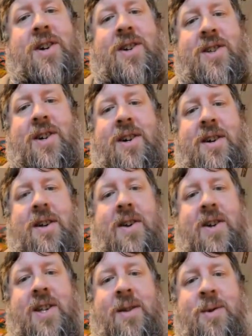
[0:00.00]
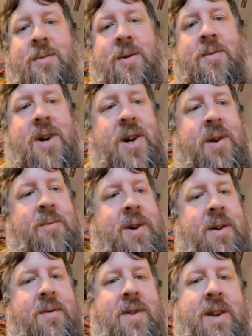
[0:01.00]
because I seem to be working
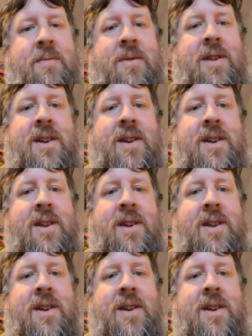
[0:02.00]
well with them.